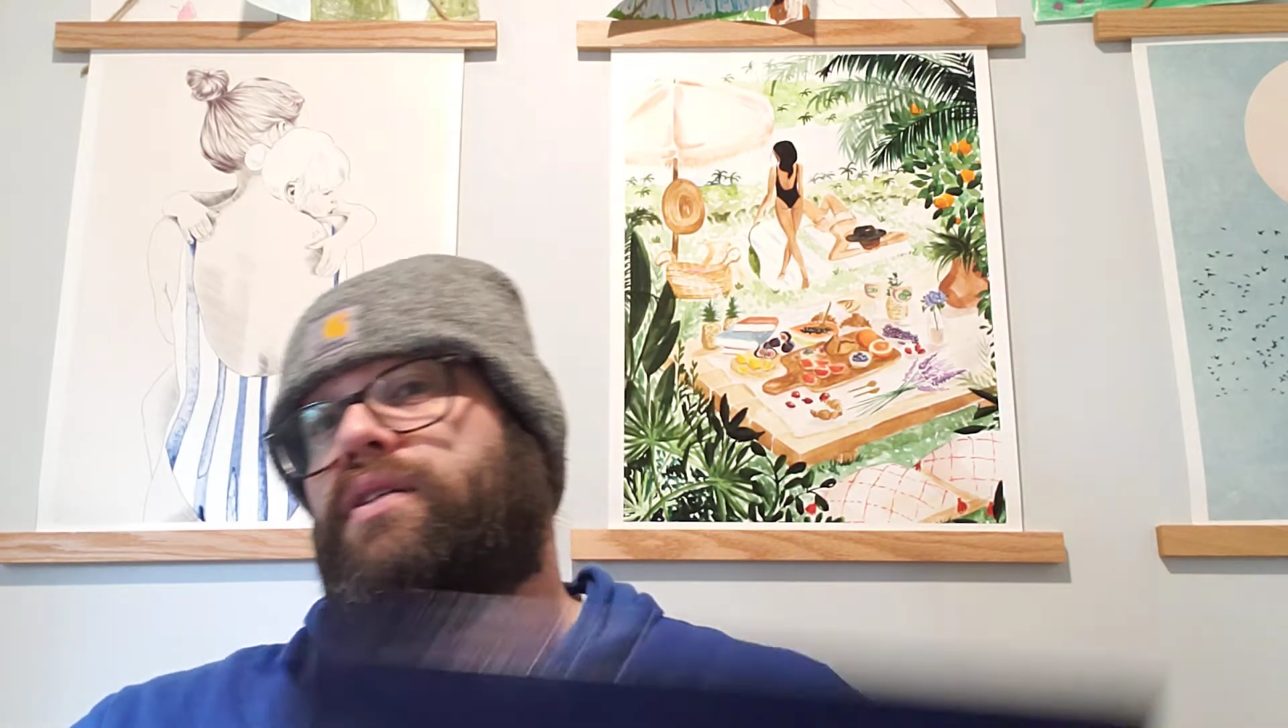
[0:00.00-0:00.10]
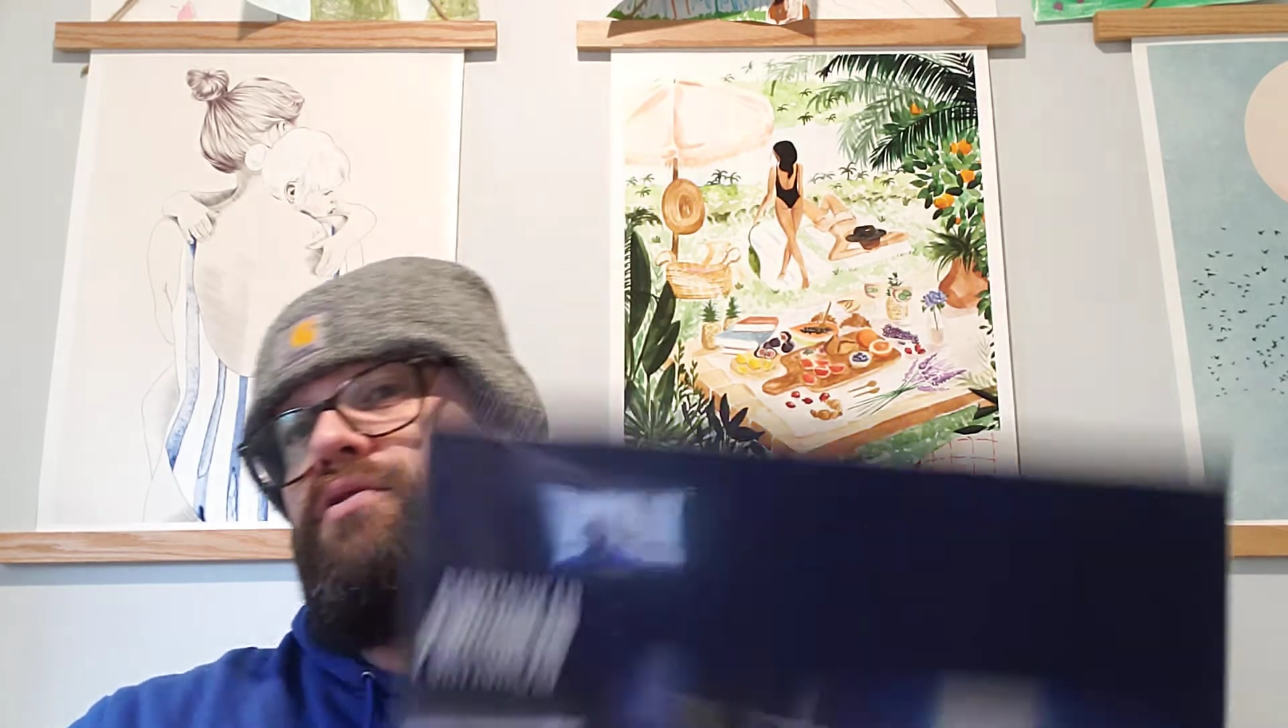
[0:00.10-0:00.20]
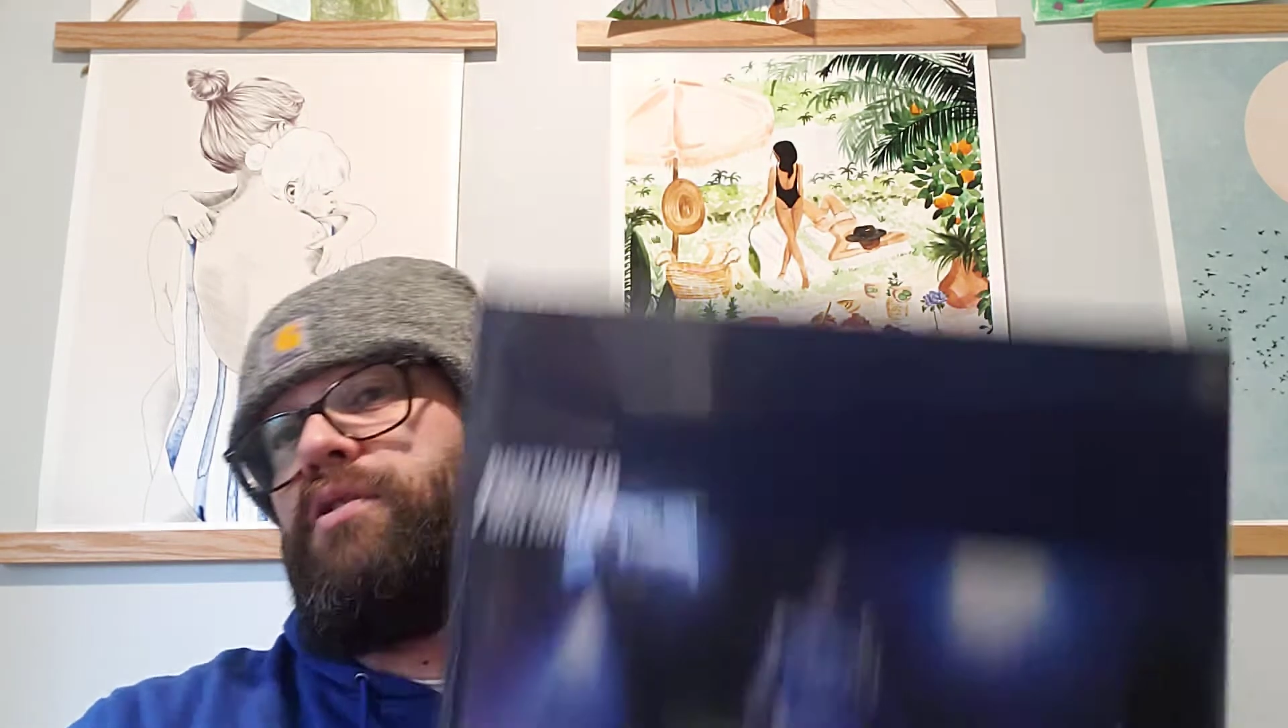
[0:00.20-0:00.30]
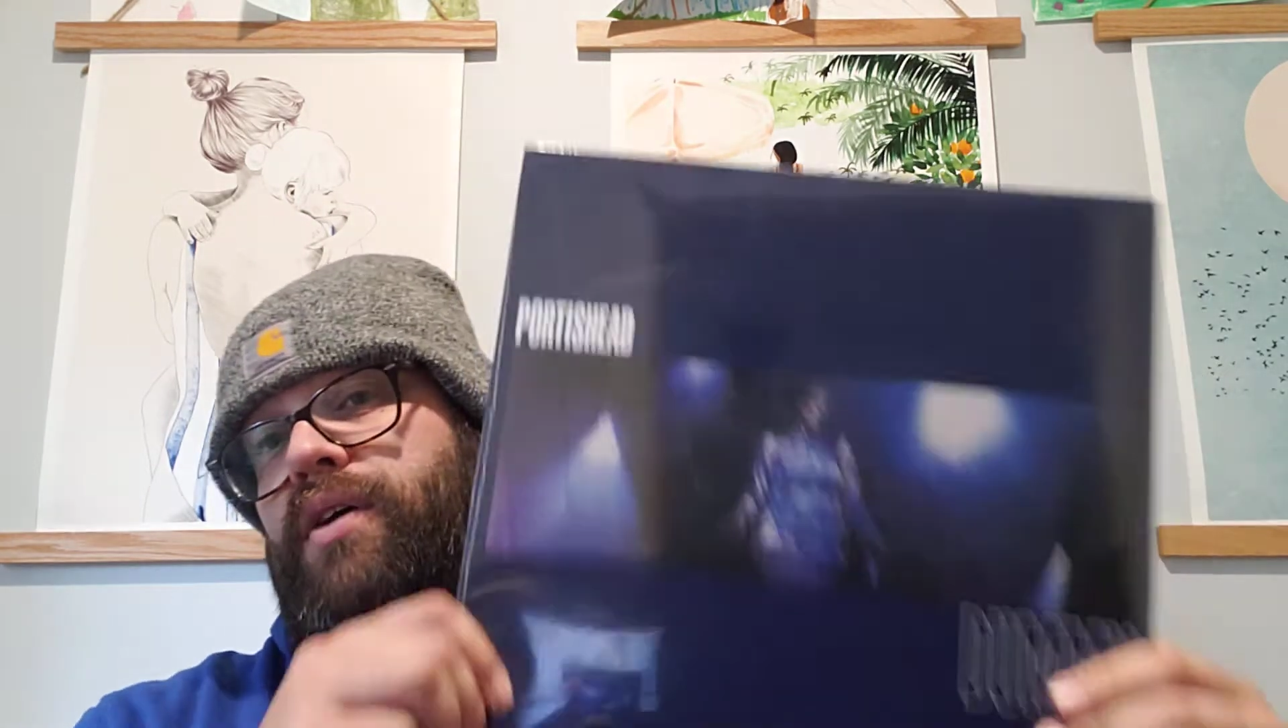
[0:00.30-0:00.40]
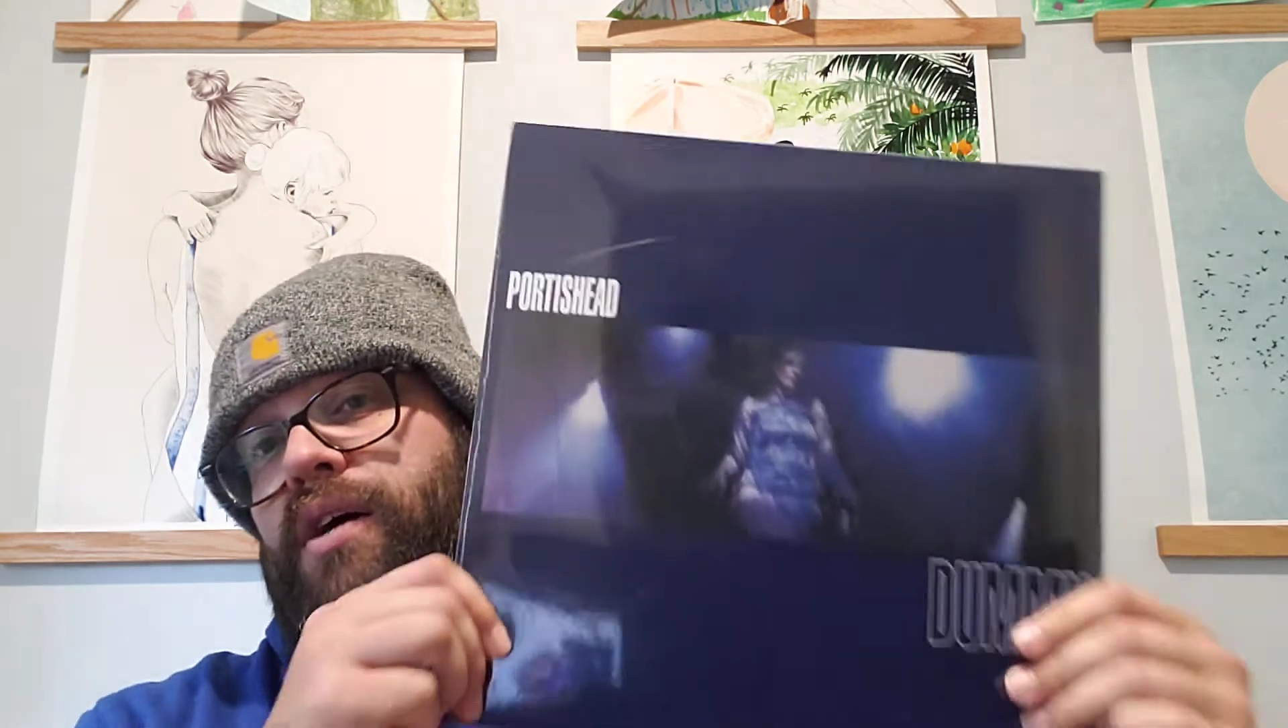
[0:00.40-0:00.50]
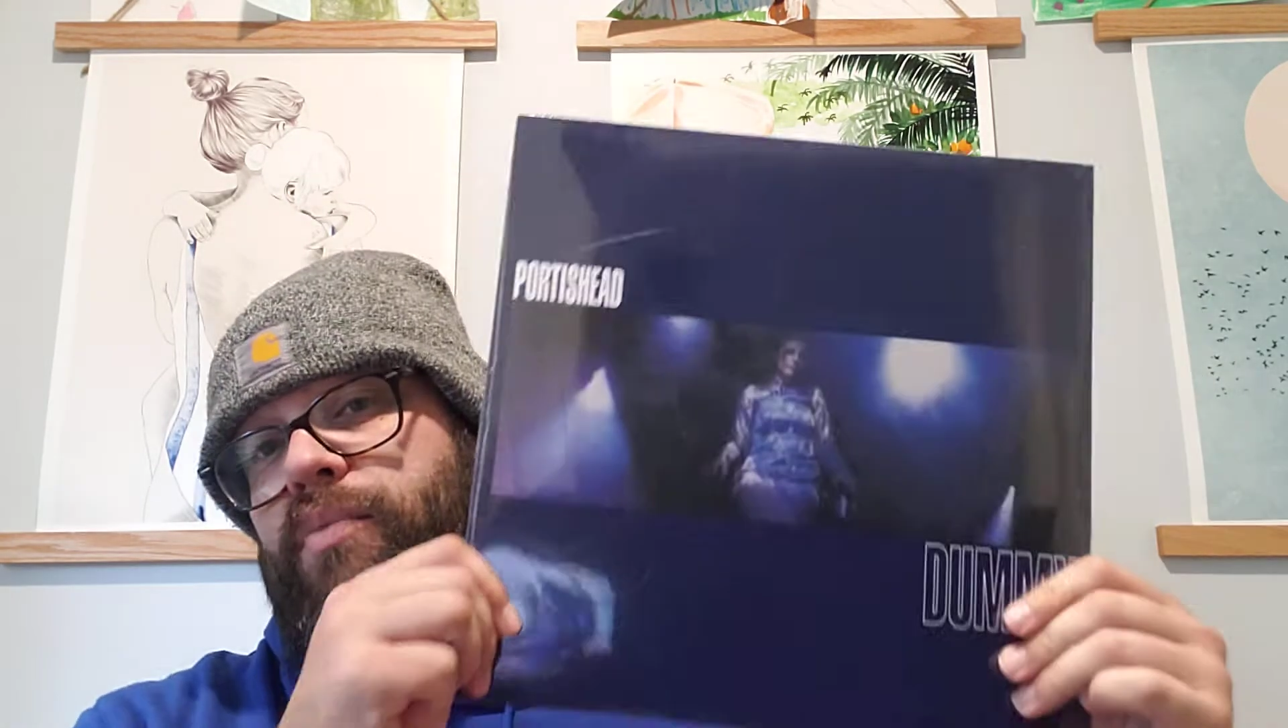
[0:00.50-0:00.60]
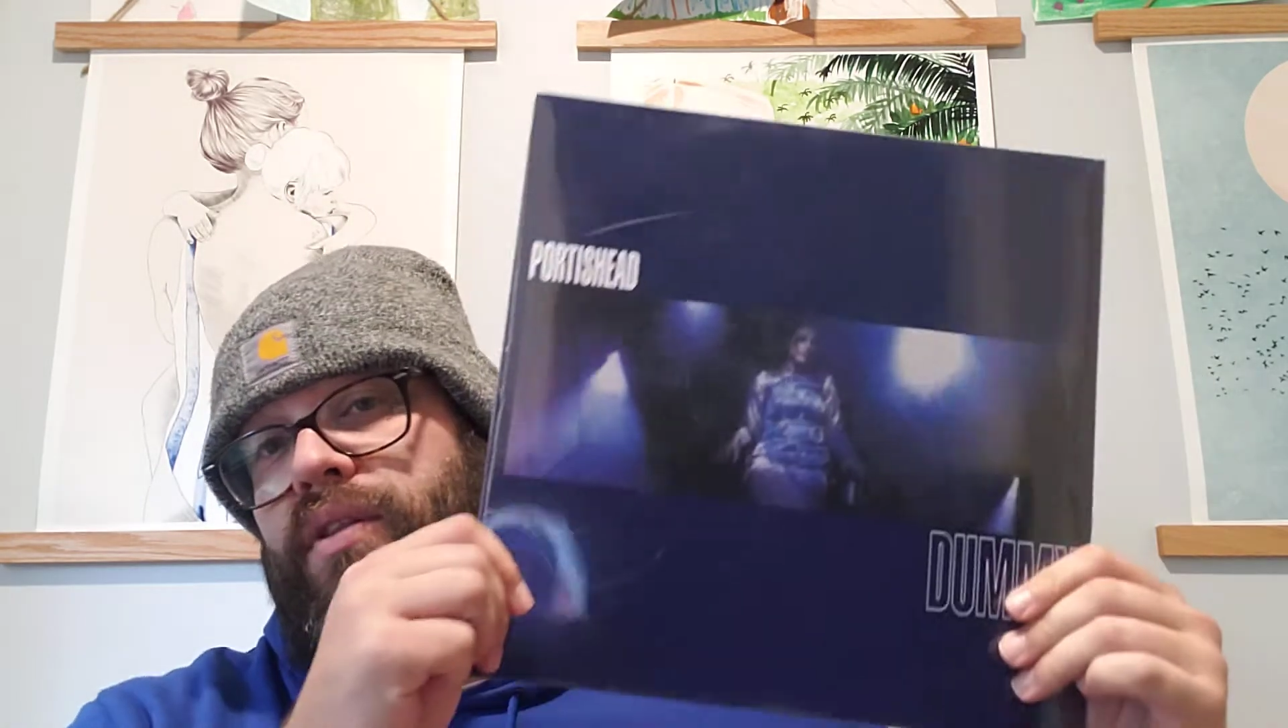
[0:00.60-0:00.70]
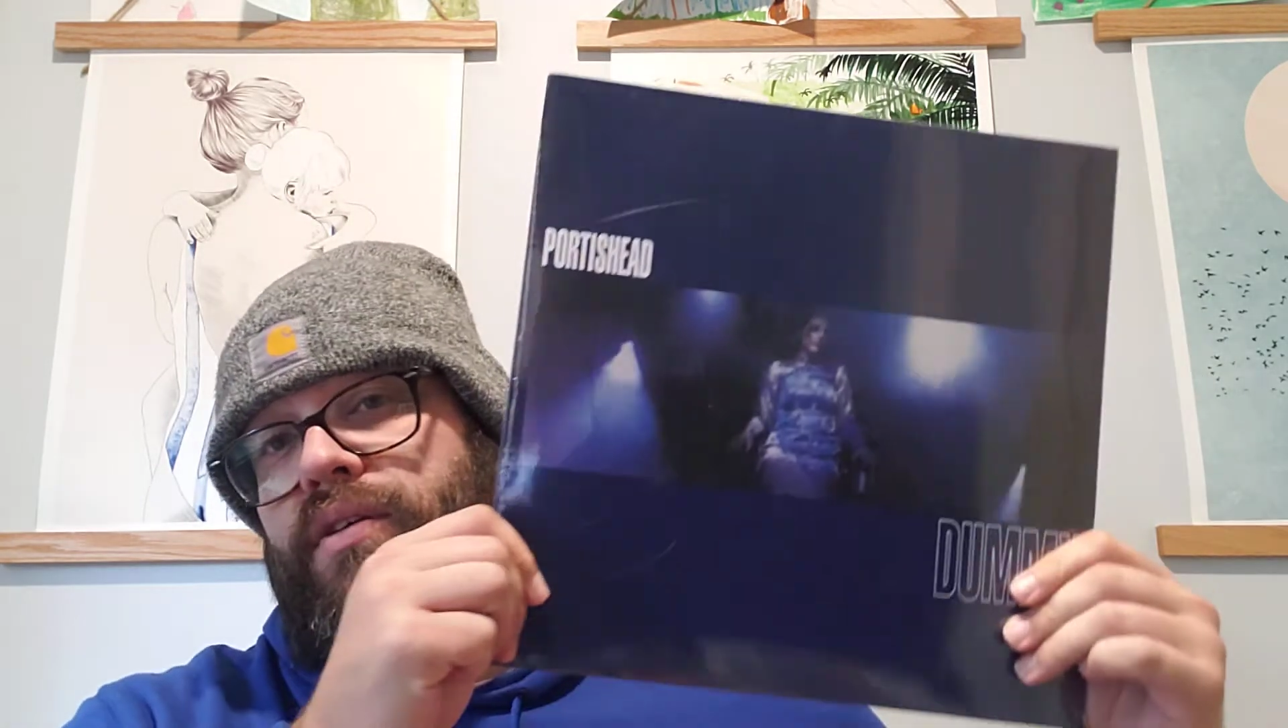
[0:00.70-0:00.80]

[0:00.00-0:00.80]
trip hop, and